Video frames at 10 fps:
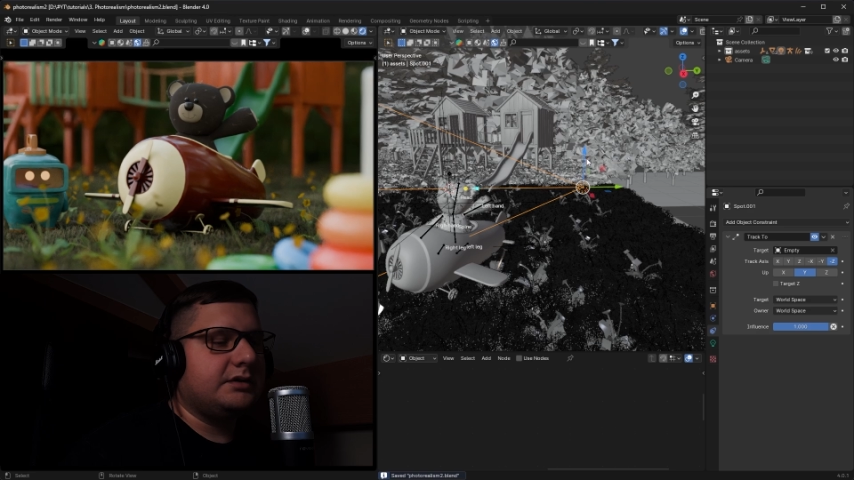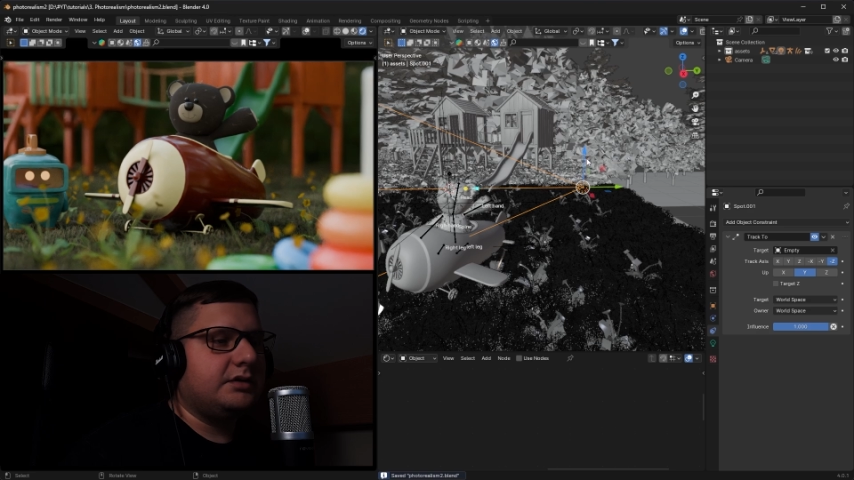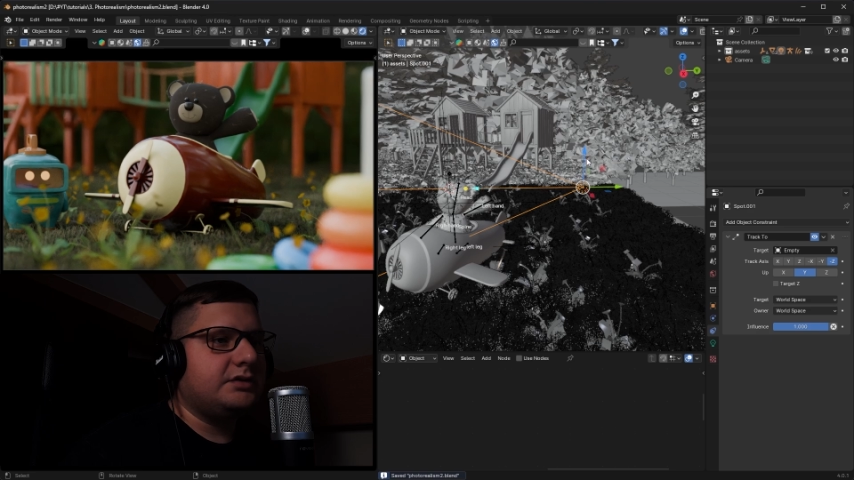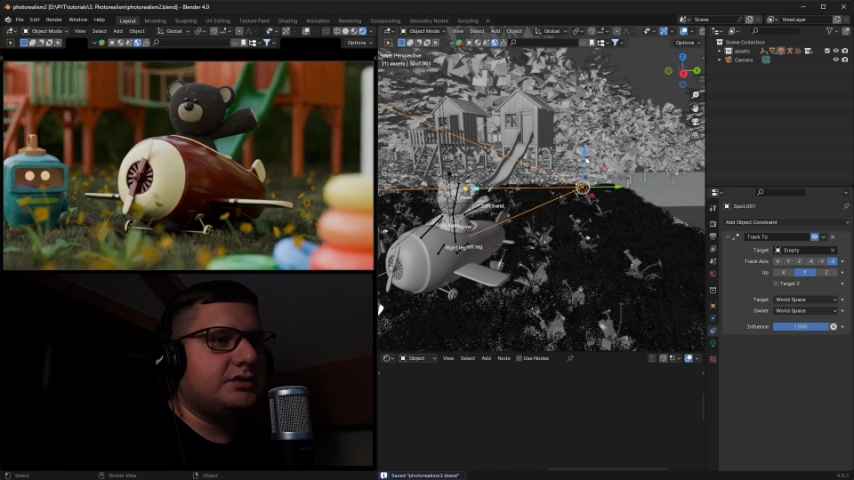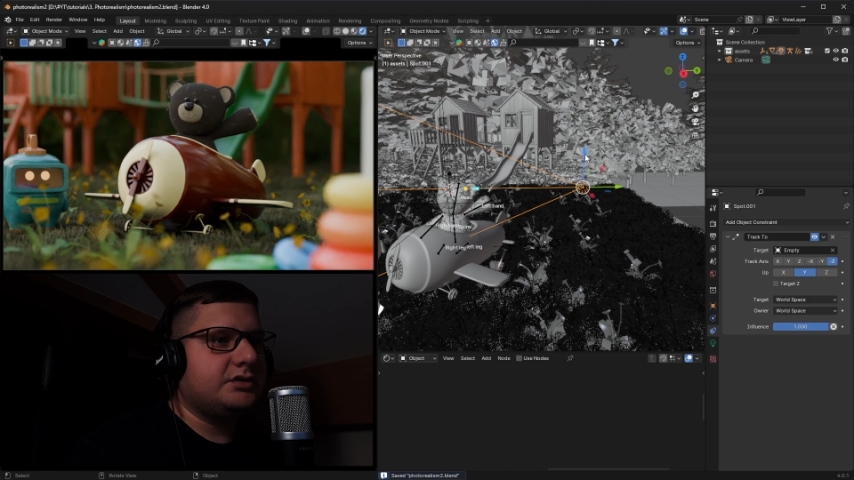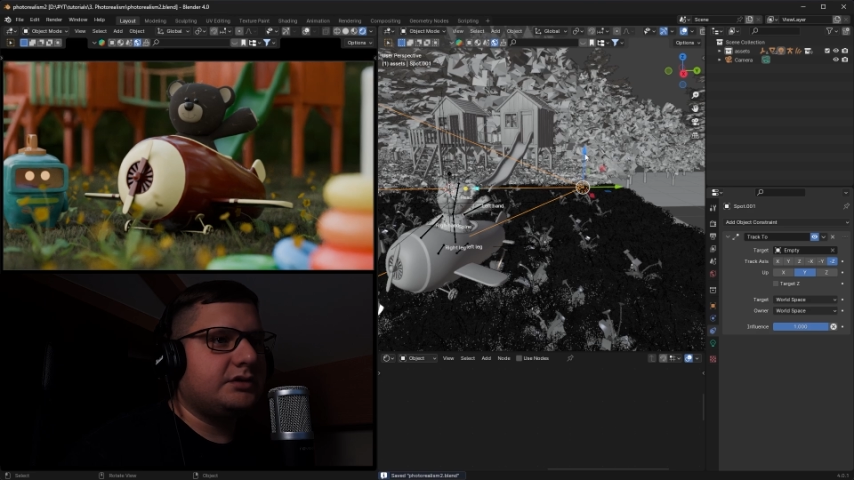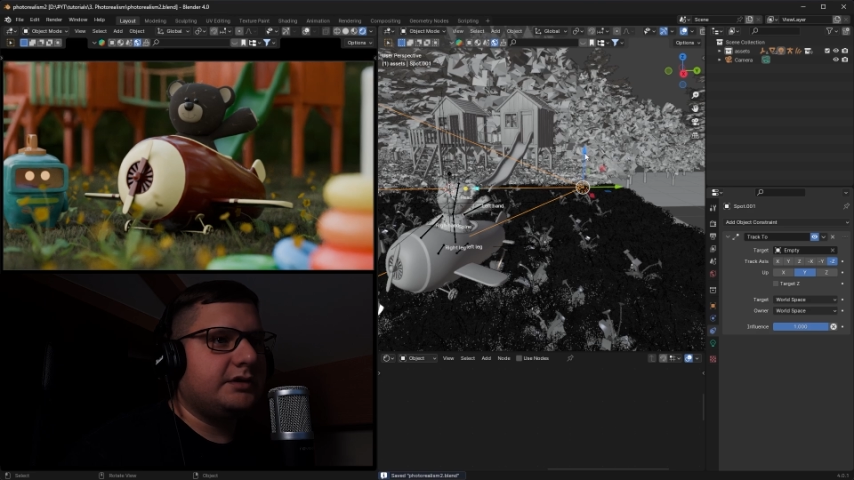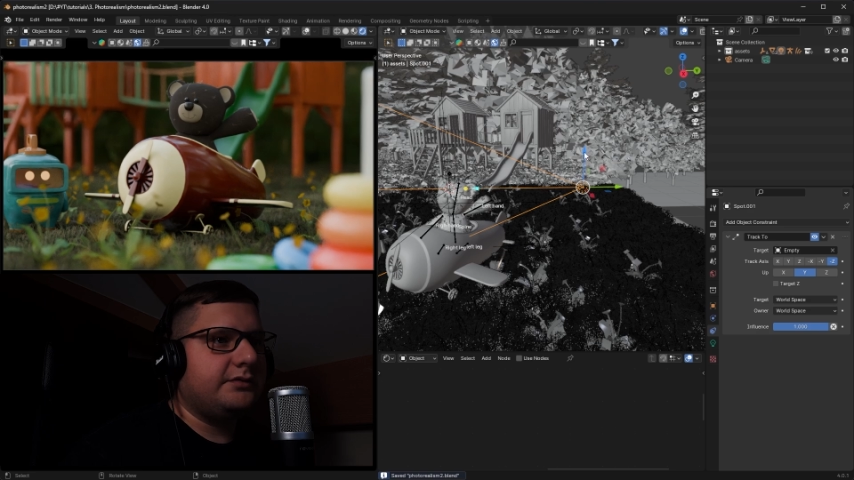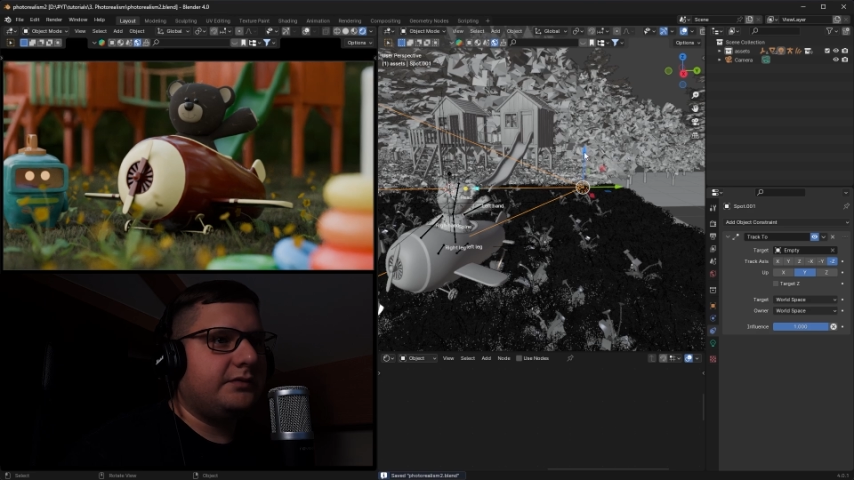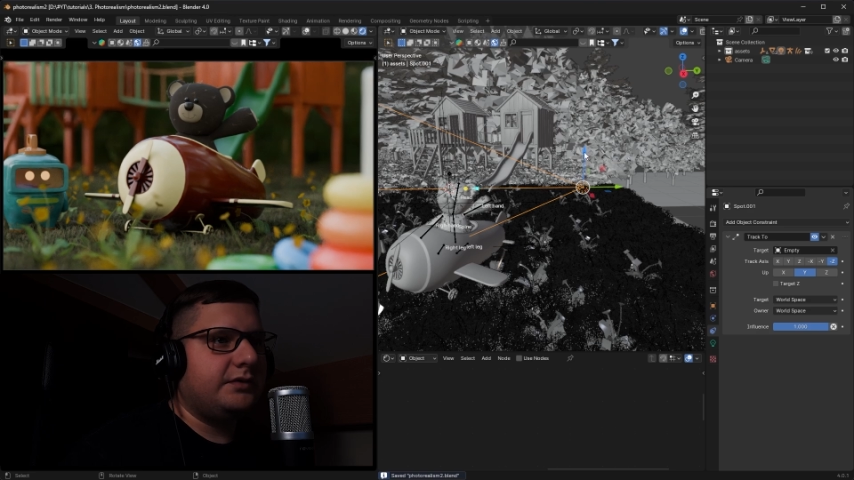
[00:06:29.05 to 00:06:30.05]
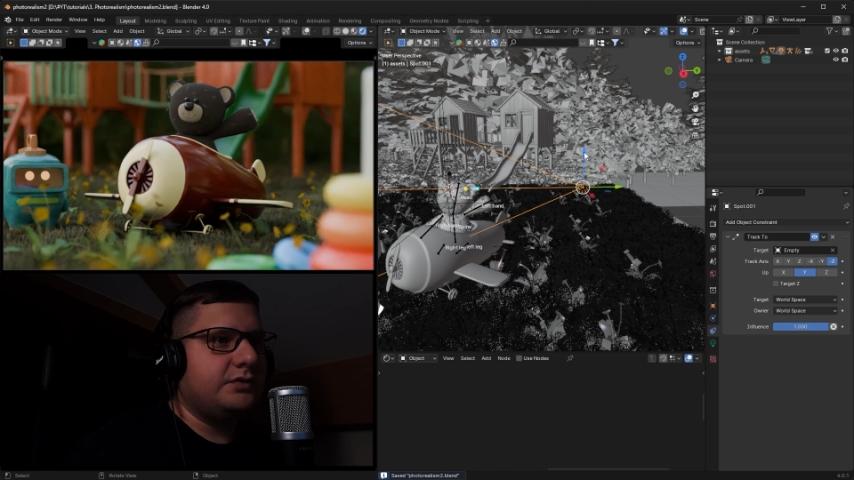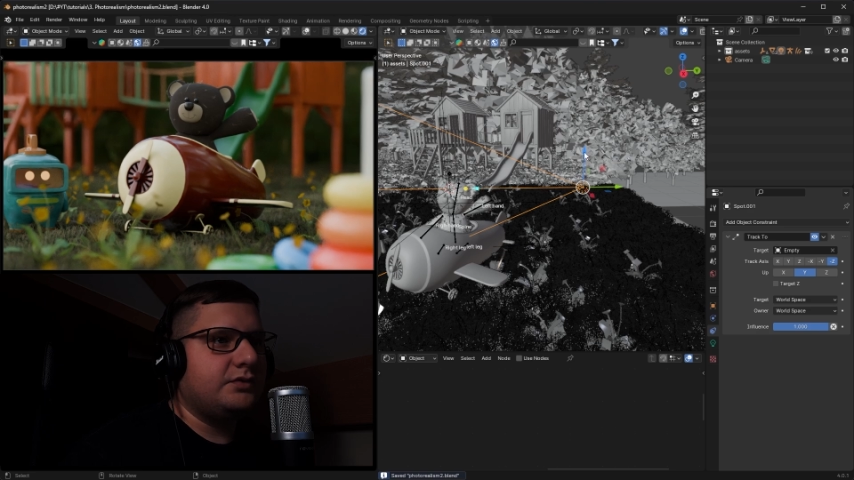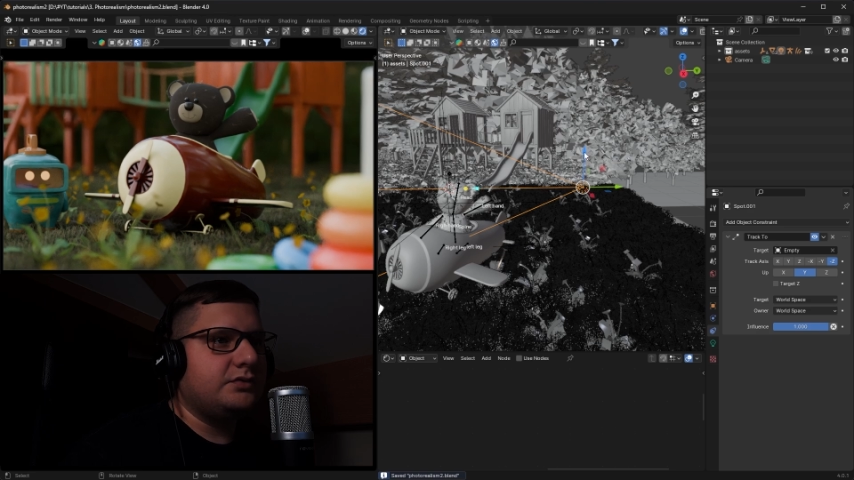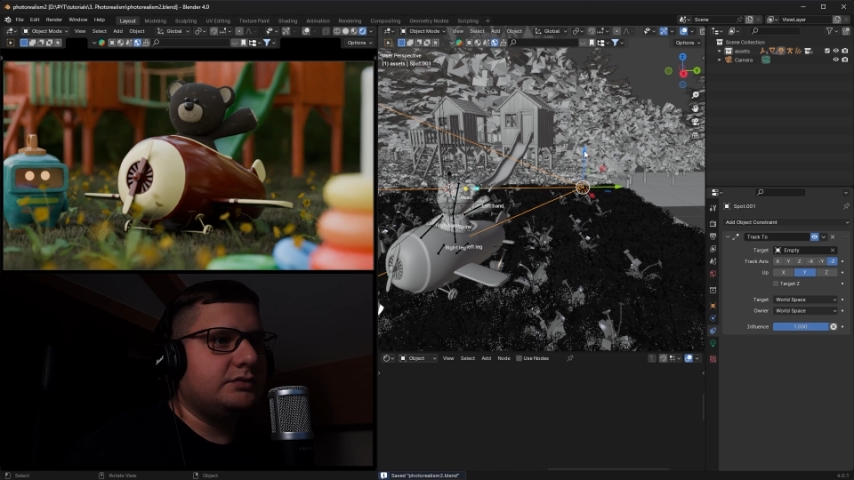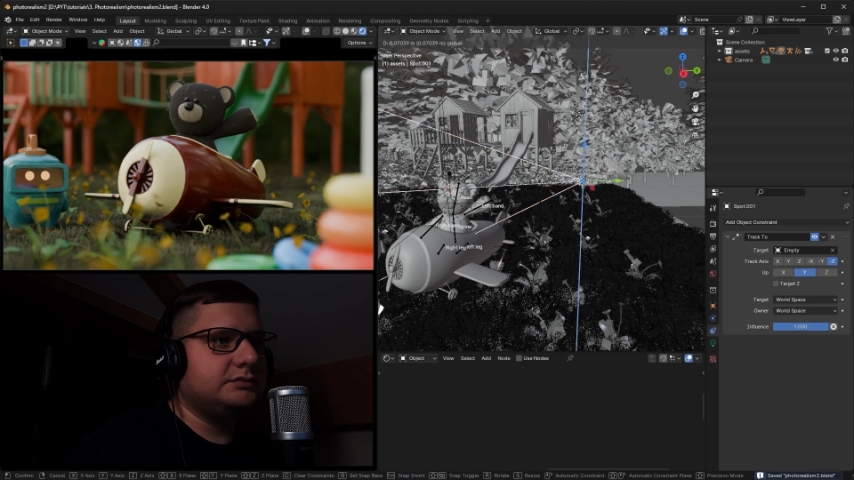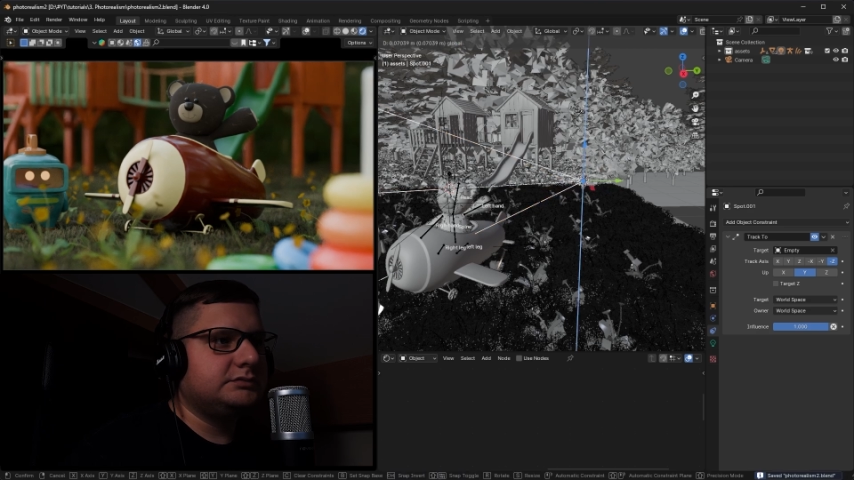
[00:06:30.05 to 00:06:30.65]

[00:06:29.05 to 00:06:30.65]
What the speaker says: also if you